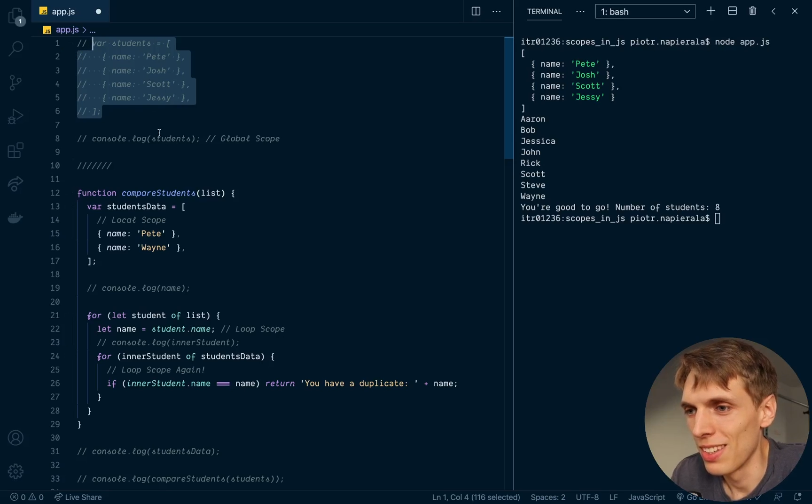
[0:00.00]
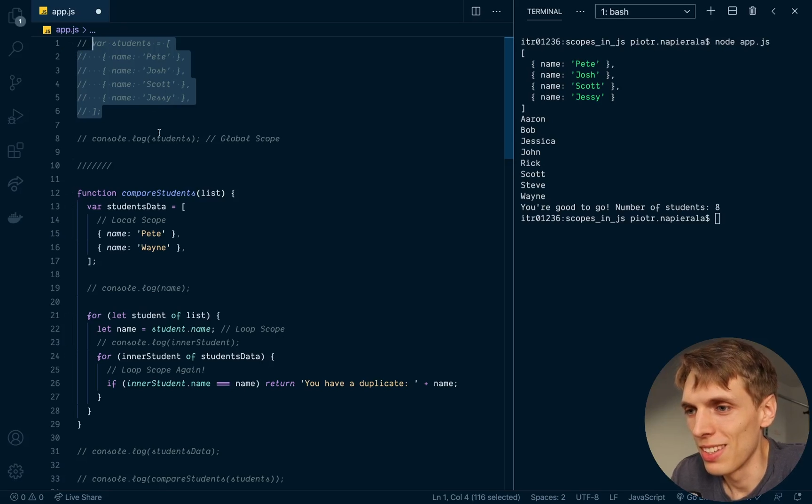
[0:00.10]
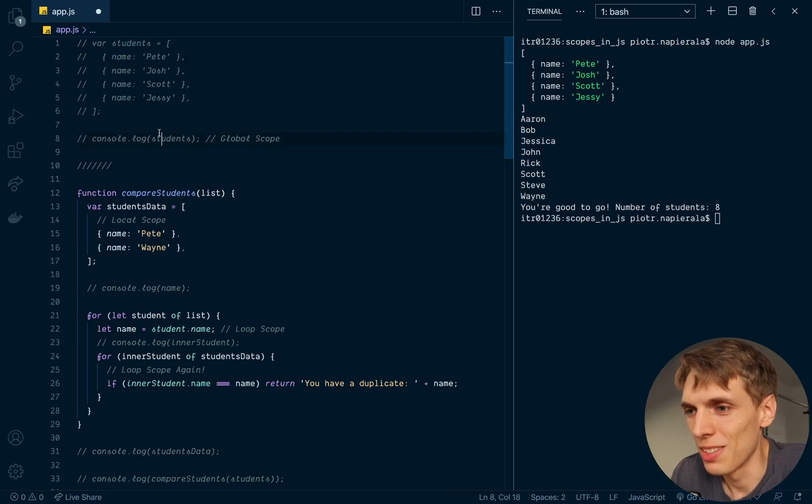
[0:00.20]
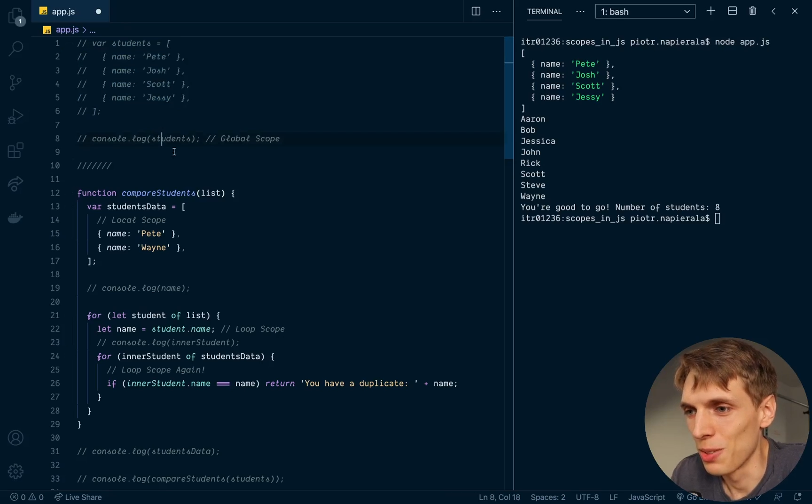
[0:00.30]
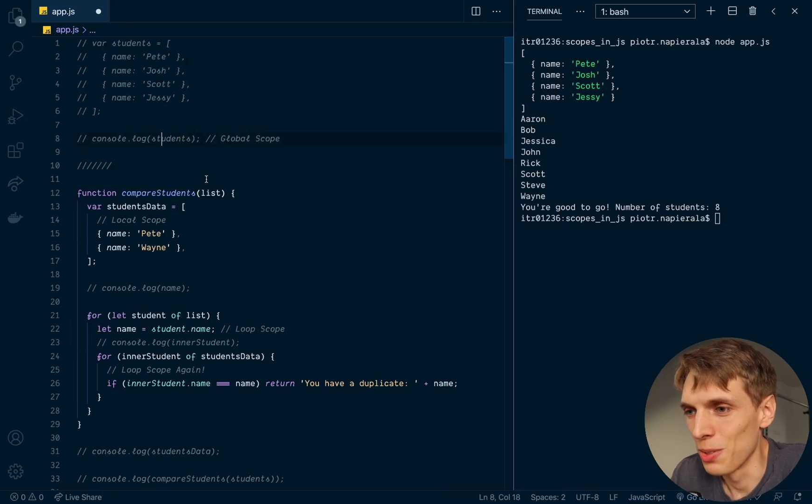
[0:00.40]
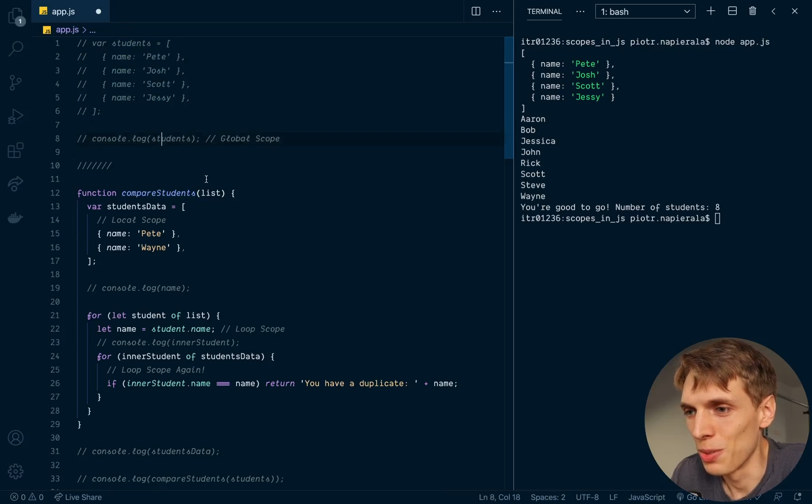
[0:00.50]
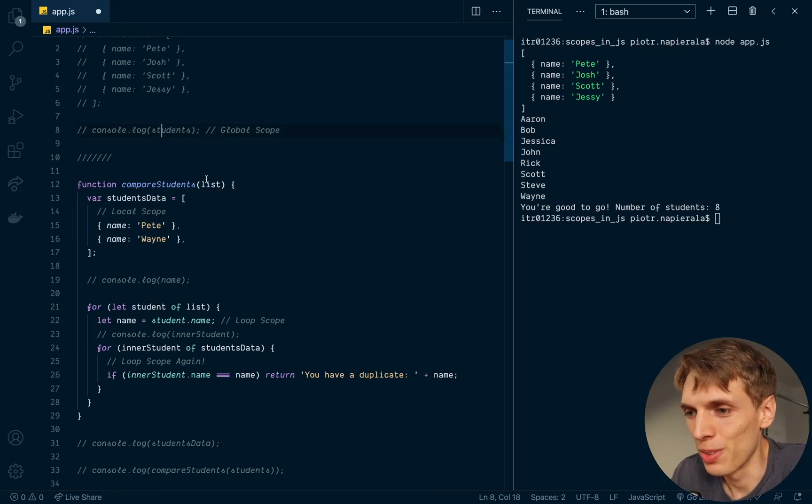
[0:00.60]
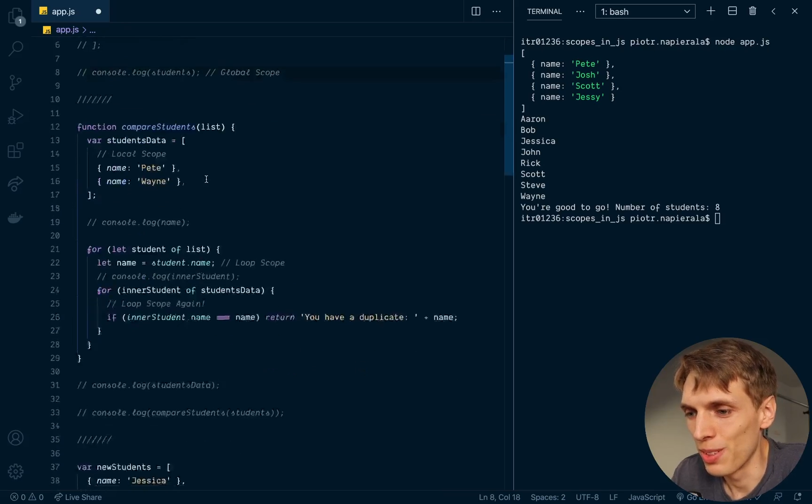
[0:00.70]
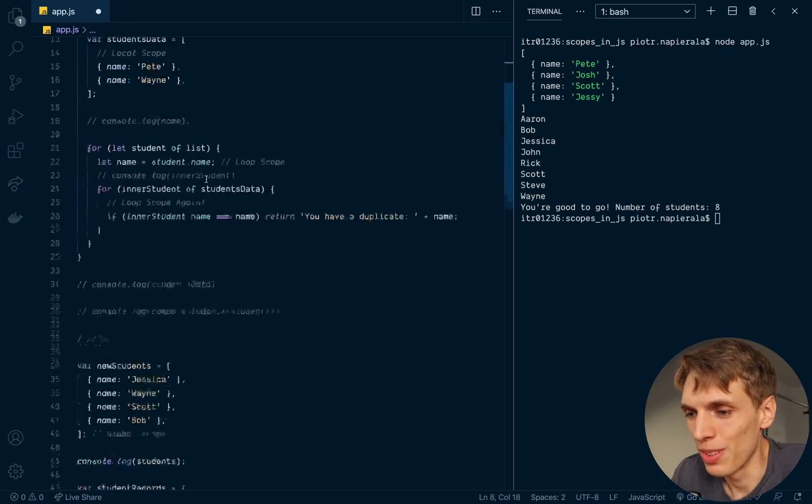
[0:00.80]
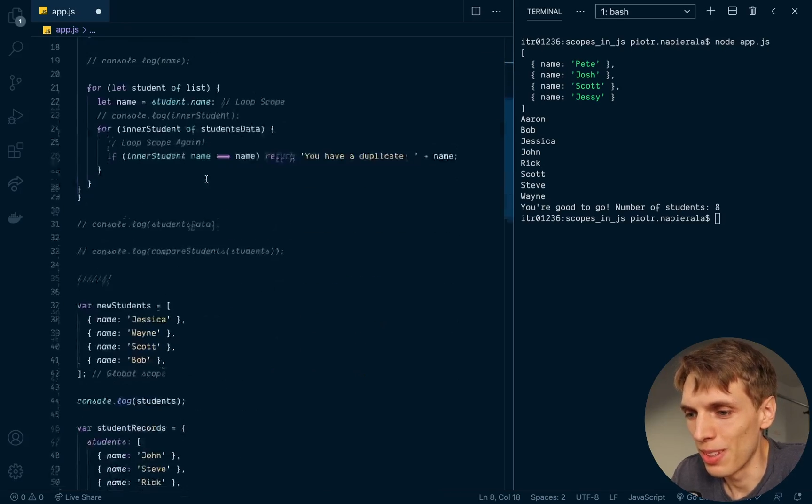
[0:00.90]
So
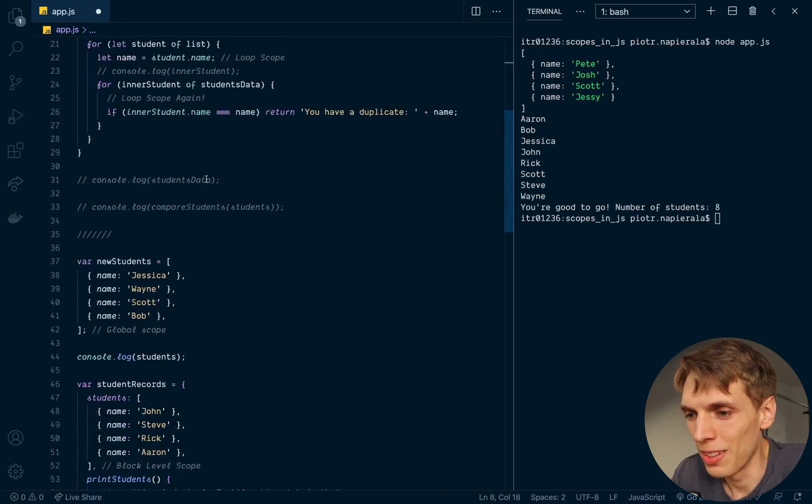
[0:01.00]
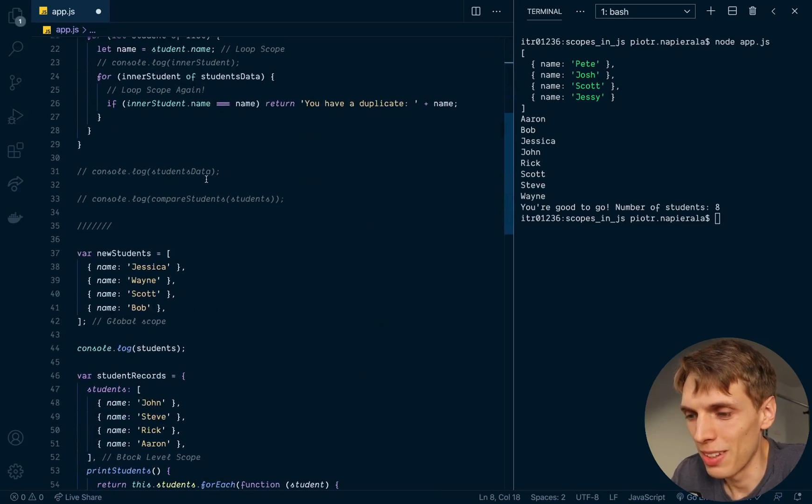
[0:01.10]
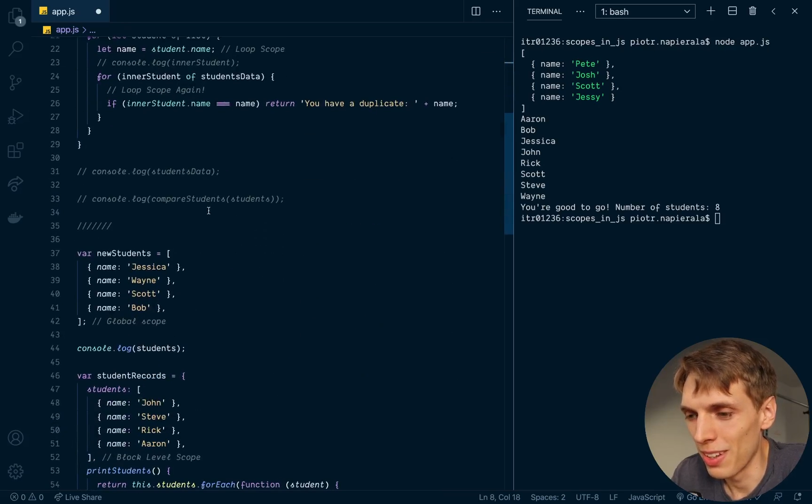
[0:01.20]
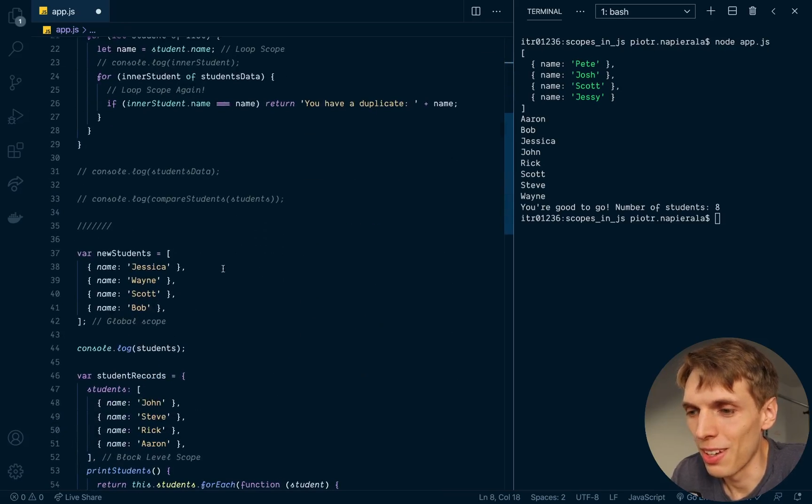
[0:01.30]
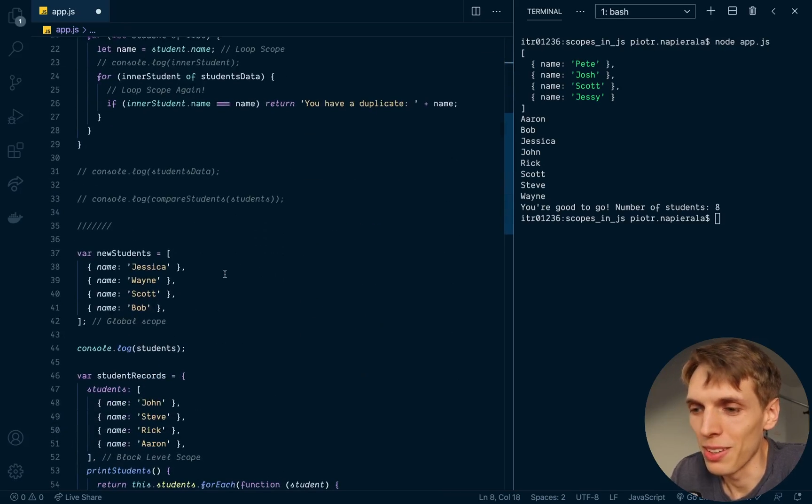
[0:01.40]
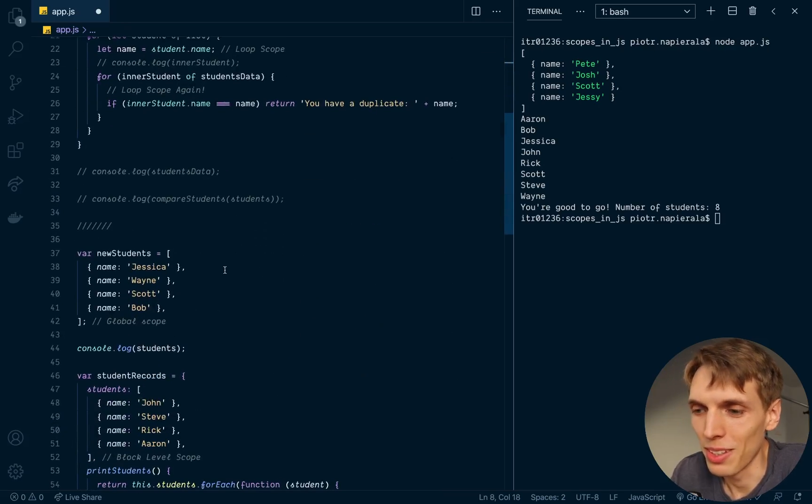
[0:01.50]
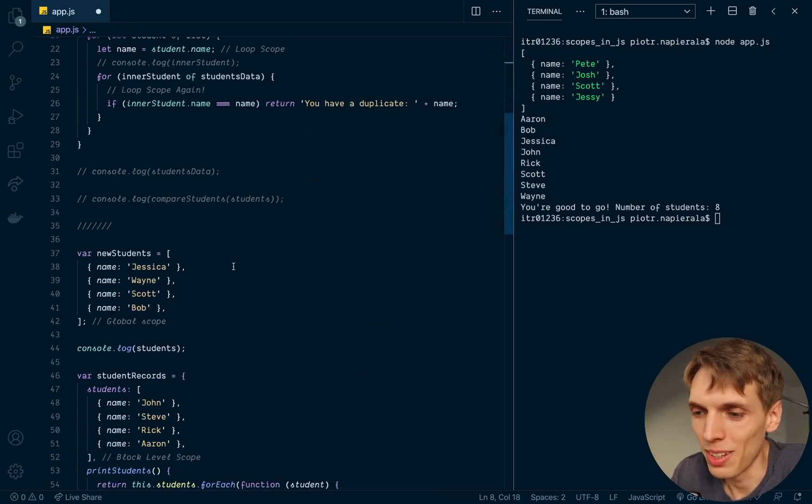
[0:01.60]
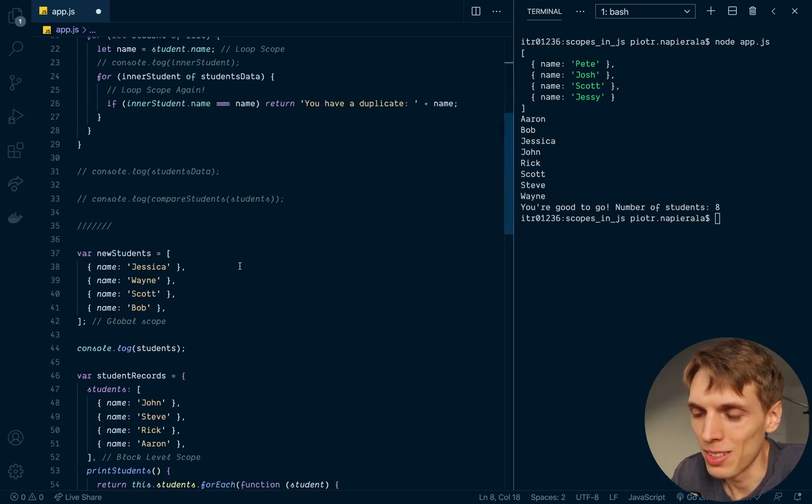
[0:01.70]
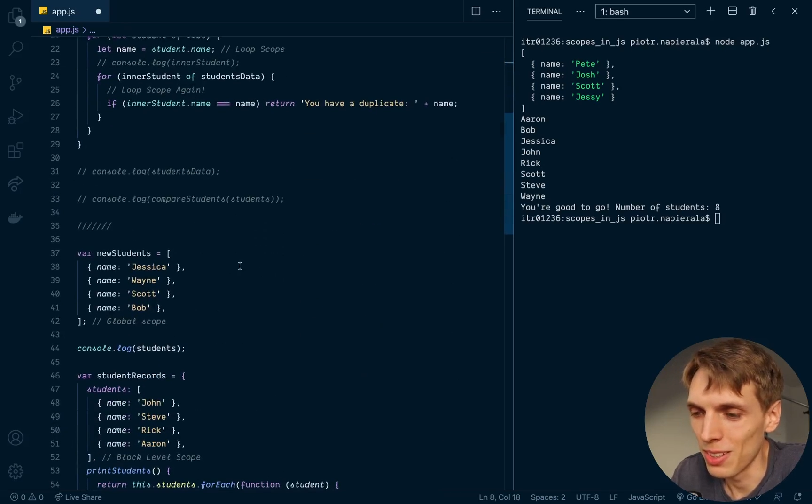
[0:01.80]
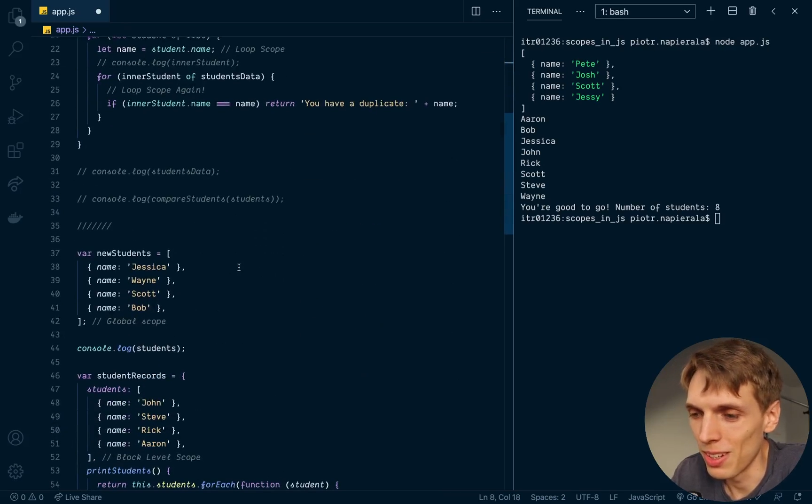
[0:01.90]

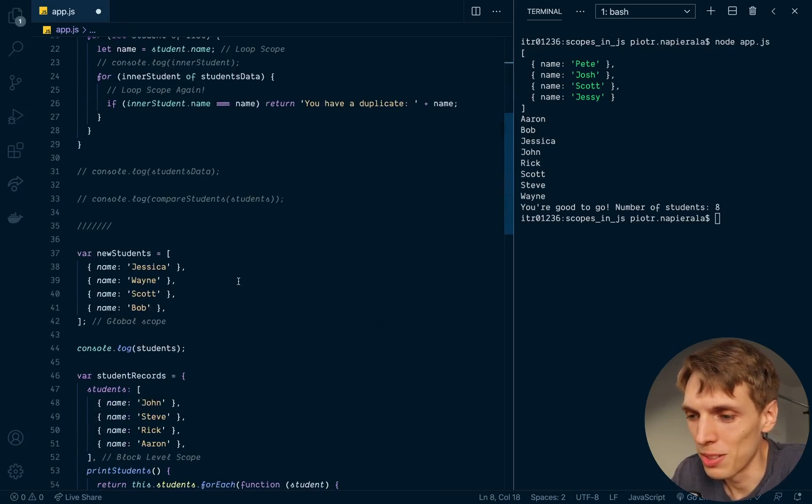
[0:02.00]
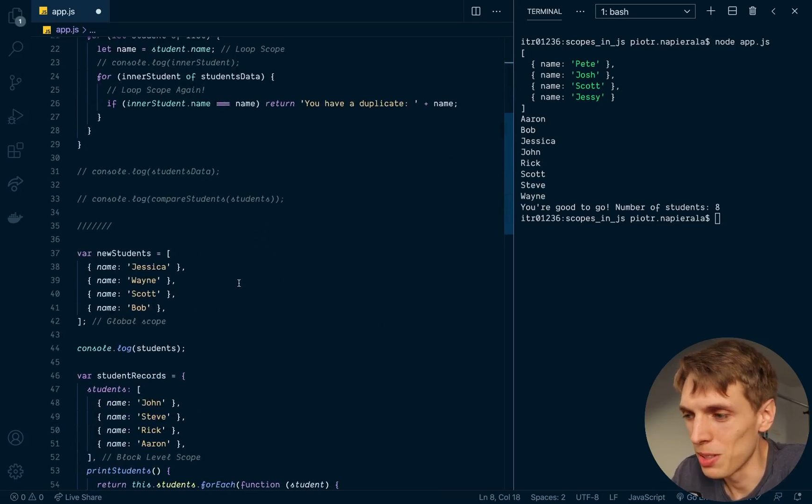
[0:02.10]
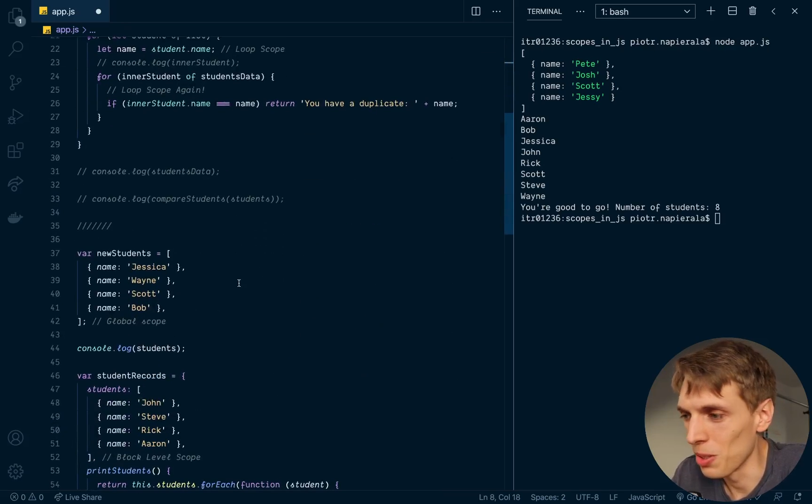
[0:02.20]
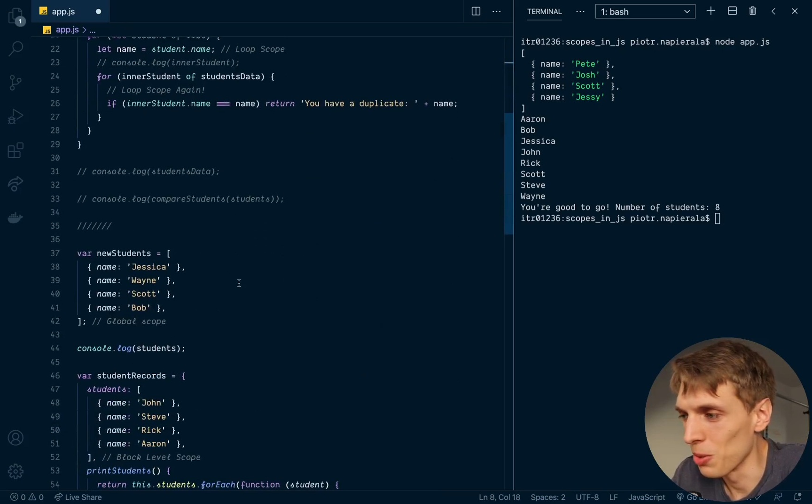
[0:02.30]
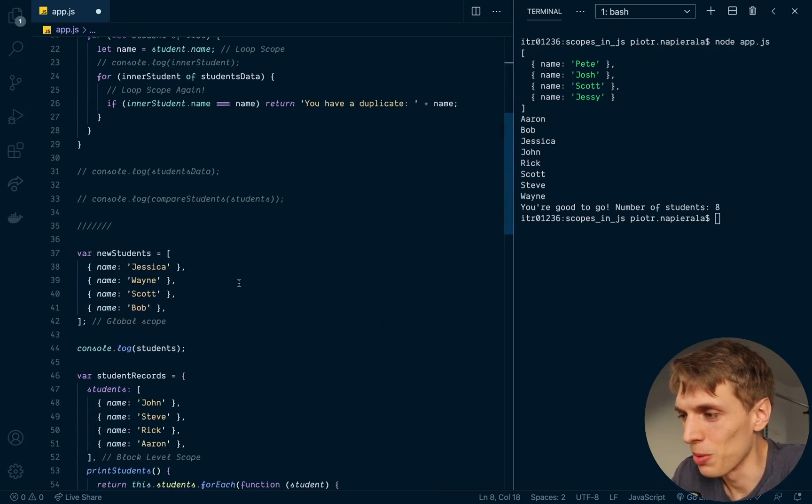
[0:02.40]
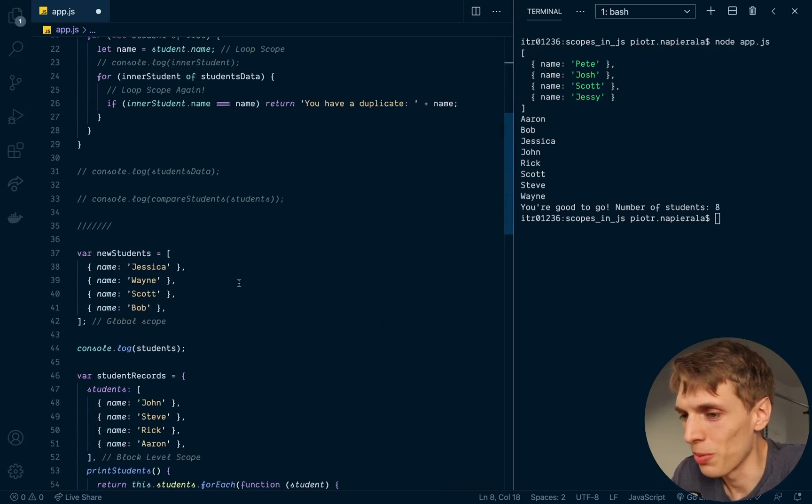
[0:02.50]
as you saw,